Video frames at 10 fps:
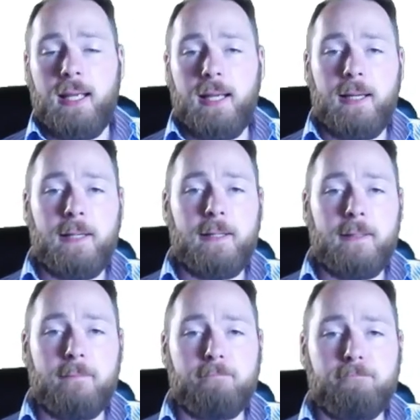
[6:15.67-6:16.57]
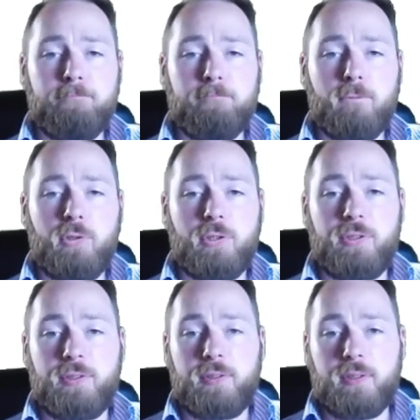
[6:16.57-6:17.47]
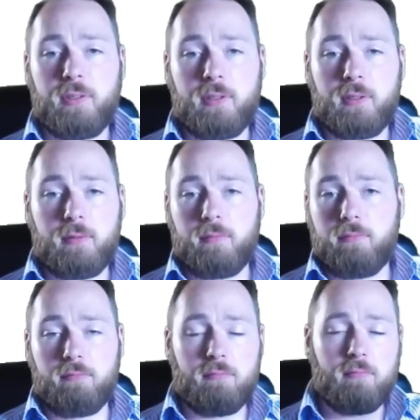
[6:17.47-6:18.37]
Um, just um,